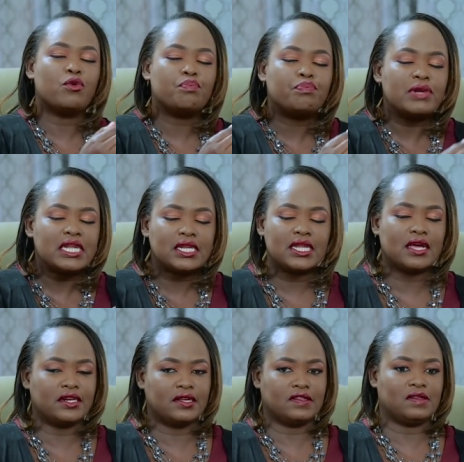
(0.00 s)
completely
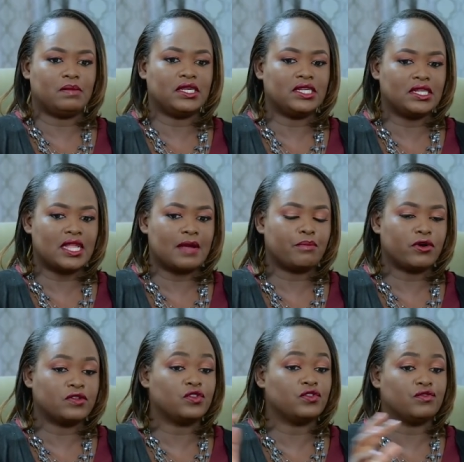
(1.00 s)
underestimated that
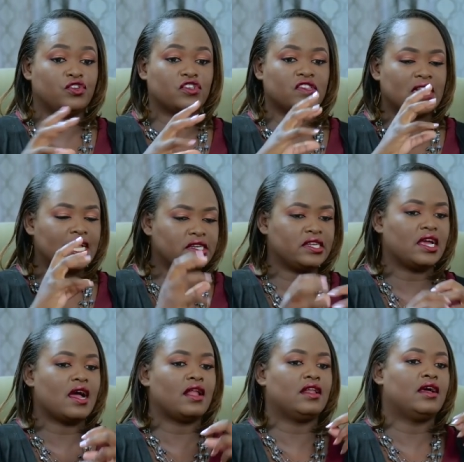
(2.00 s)
process of just selecting
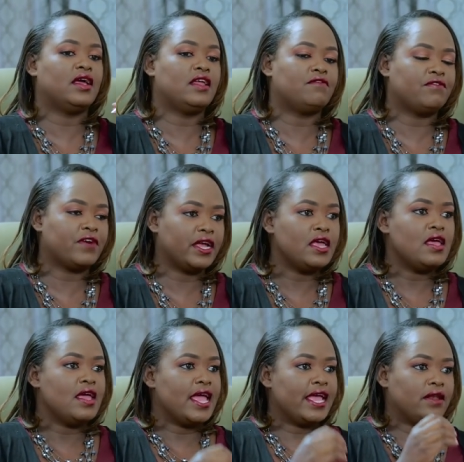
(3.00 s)
color
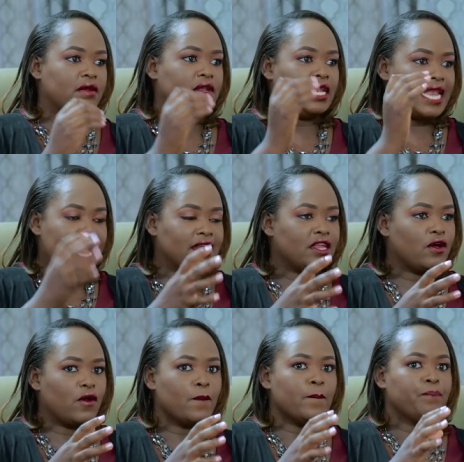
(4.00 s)
and
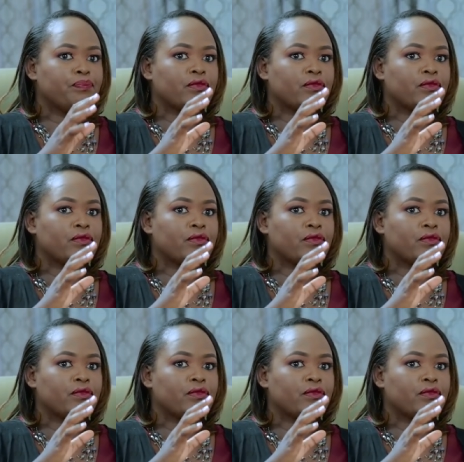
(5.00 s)
landing on,